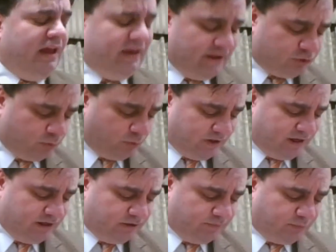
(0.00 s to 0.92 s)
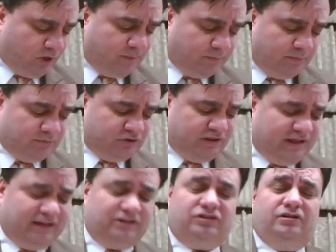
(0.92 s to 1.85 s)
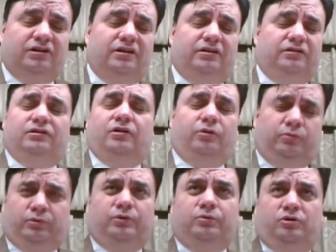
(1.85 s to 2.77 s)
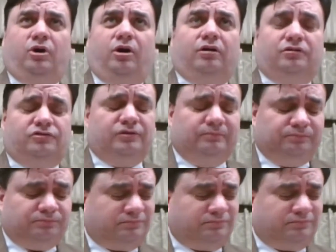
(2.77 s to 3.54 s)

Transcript: And that's where we get into problems, and that's uh, you know the root cause